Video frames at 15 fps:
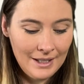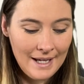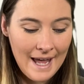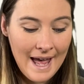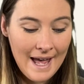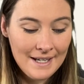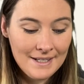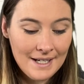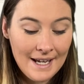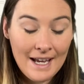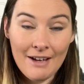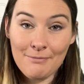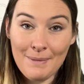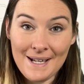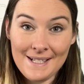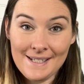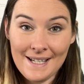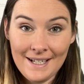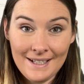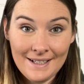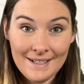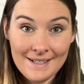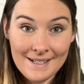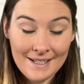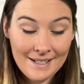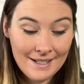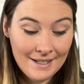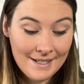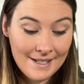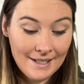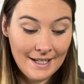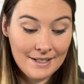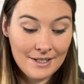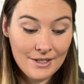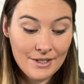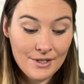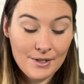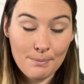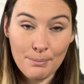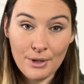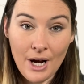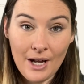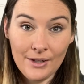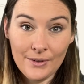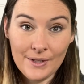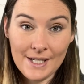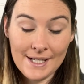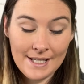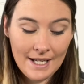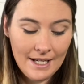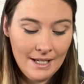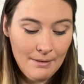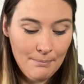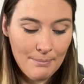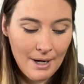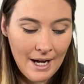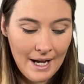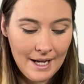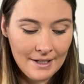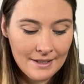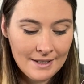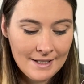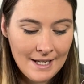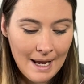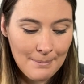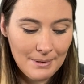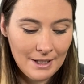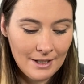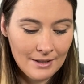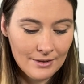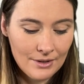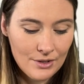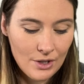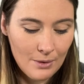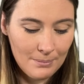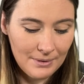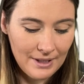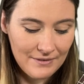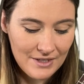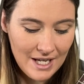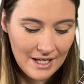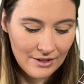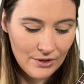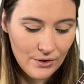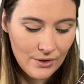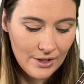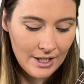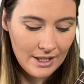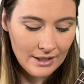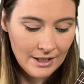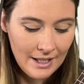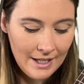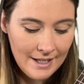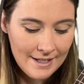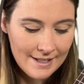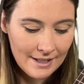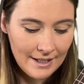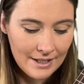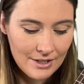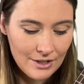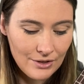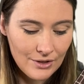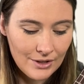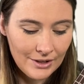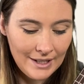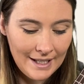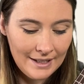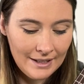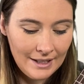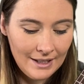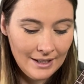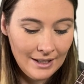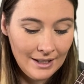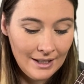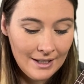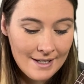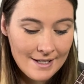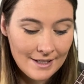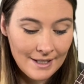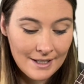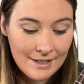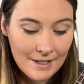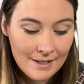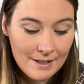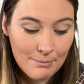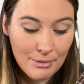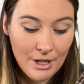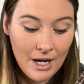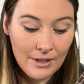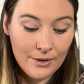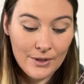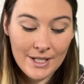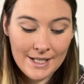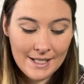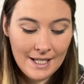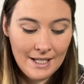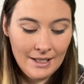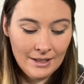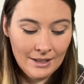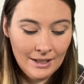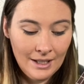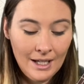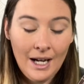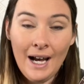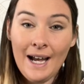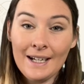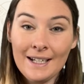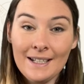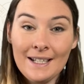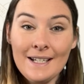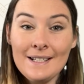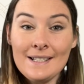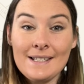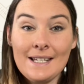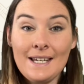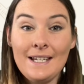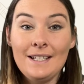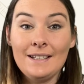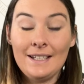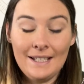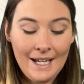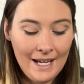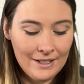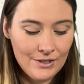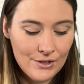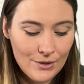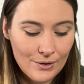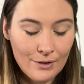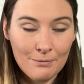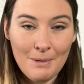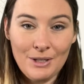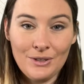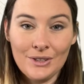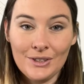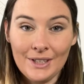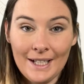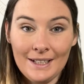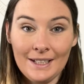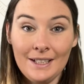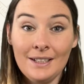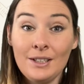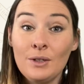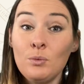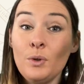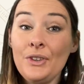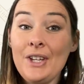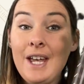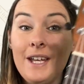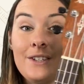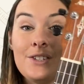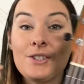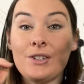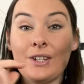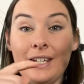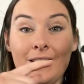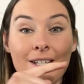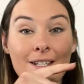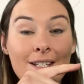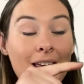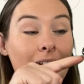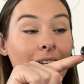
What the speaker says: and I have my settings selected to soprano and C by tapping the top left-hand corner, selecting ukulele, selecting soprano and C, I can then see the headstock of my ukulele. What the headstock is